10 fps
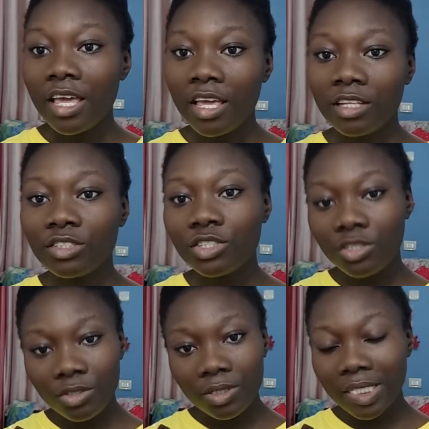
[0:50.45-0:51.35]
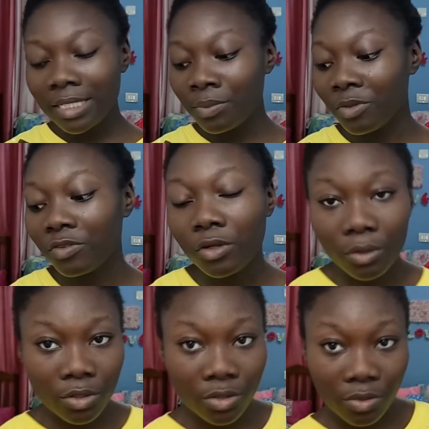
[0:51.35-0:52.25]
and you should do this before
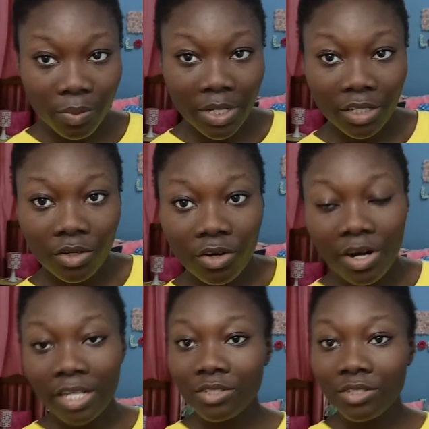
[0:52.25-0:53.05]
going to bed, all right.